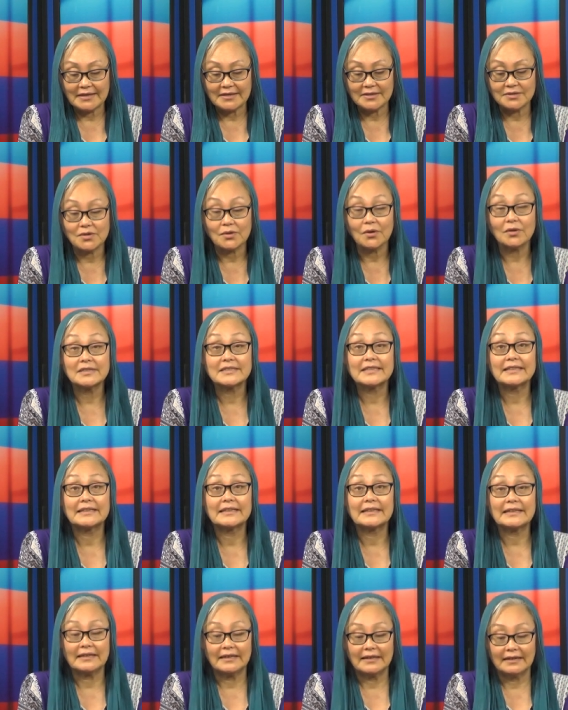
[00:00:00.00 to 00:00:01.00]

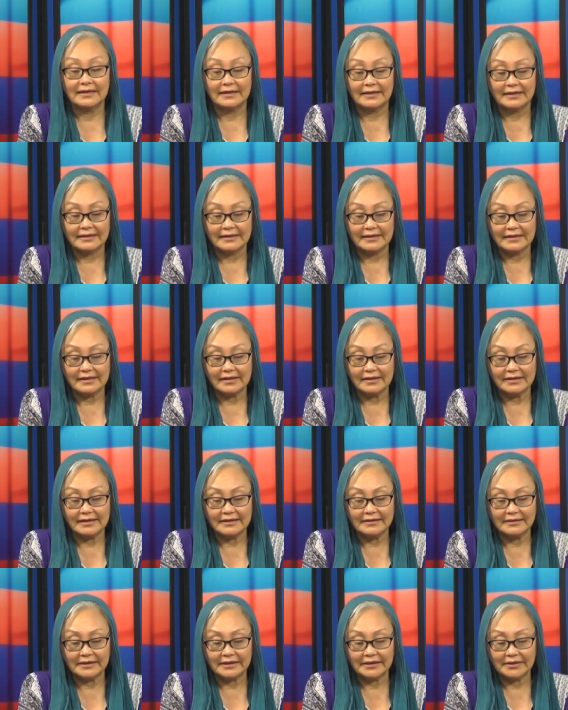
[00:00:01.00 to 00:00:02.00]
exalted
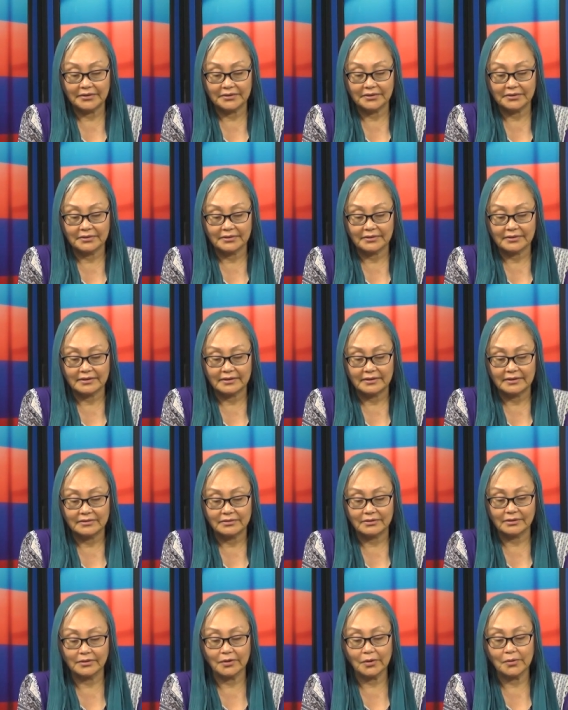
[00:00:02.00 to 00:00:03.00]
in the earth.
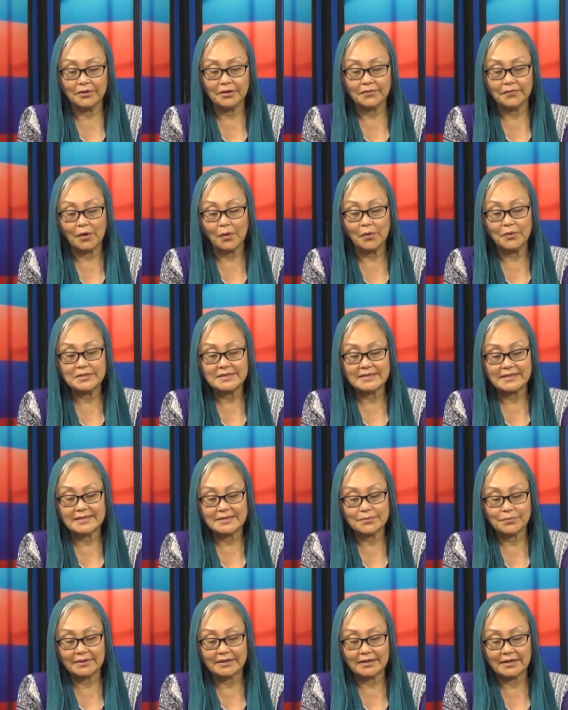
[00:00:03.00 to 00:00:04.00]
The Lord of hosts
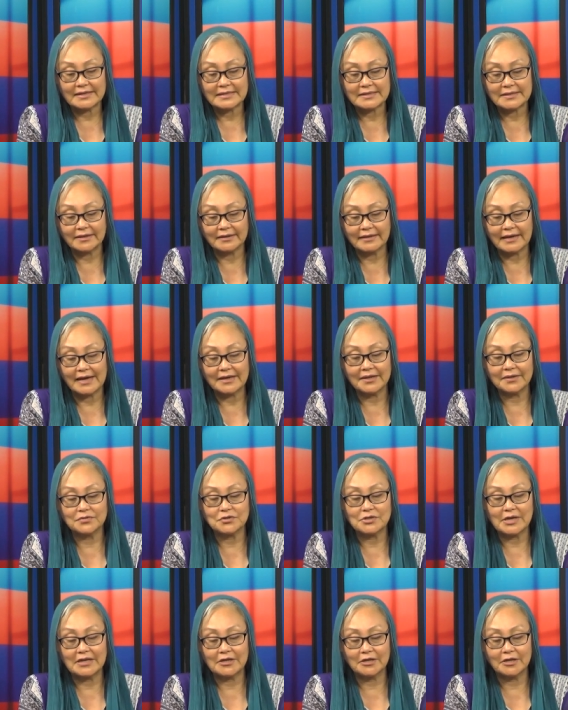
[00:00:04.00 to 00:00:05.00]
is with us. The God of
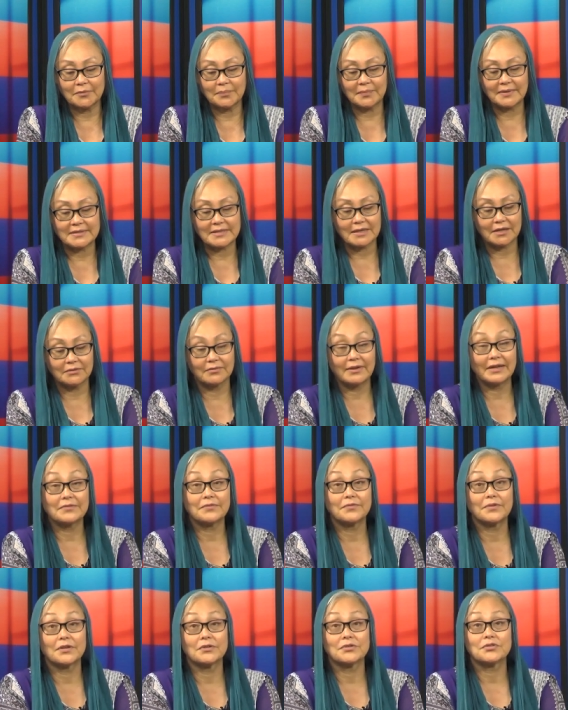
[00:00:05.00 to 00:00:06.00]
Jacob is our
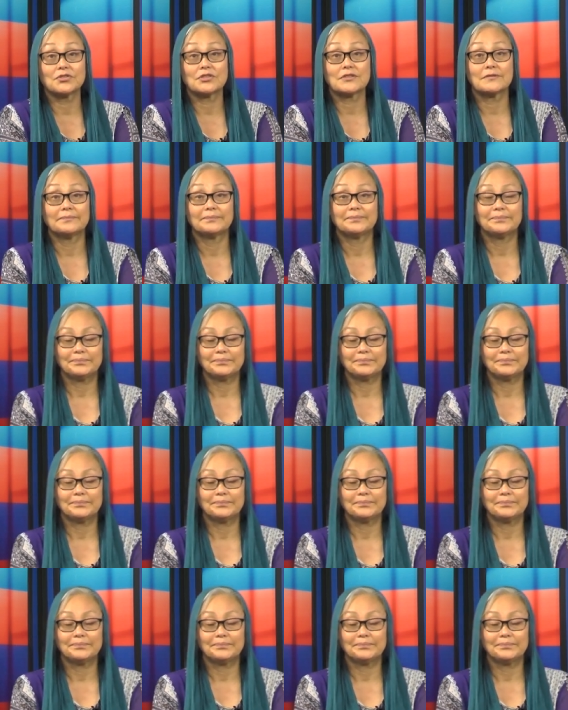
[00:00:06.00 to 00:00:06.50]
refuge.